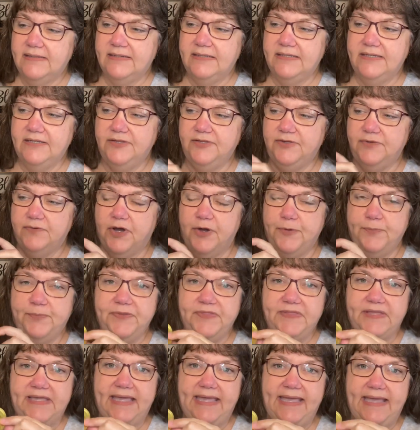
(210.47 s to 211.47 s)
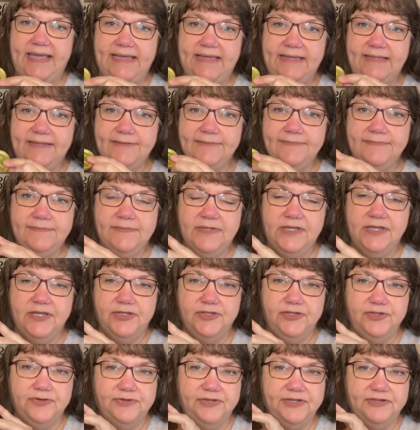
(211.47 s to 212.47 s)
You open the can,
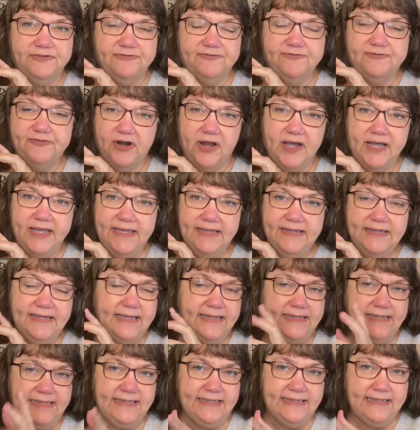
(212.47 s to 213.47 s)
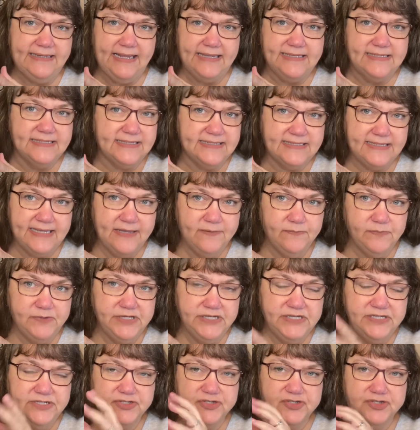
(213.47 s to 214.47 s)
you can fry it and eat it as a
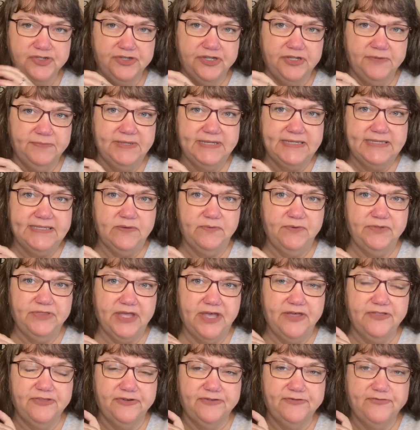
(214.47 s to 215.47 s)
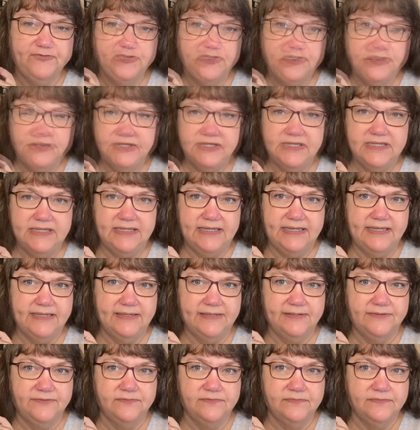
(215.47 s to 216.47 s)
sandwich. You can mix it with other foods, use it
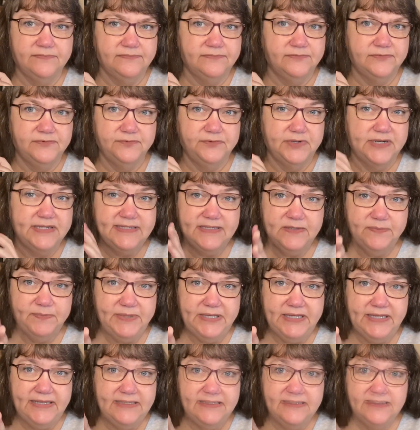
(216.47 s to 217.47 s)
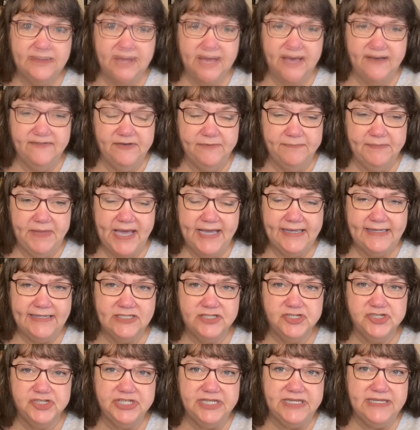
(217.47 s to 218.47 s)
in recipes. Have a mac and
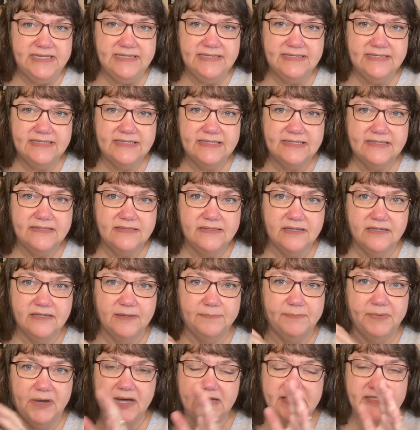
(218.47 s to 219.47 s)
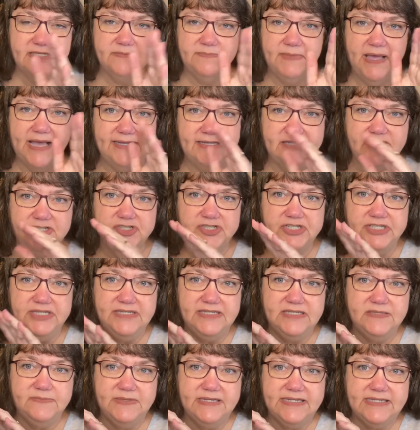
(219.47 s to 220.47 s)
cheese, a box mac and
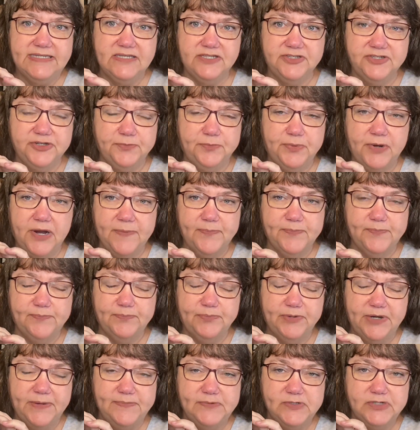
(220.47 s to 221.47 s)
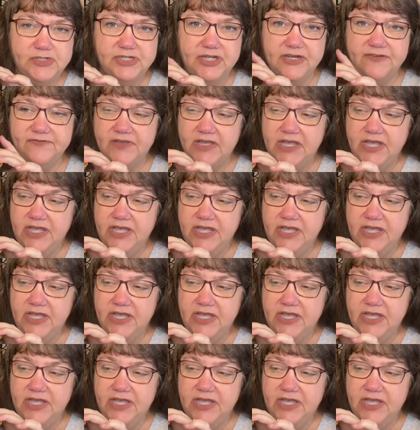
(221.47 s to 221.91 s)
cheese mix on your prepper shelf.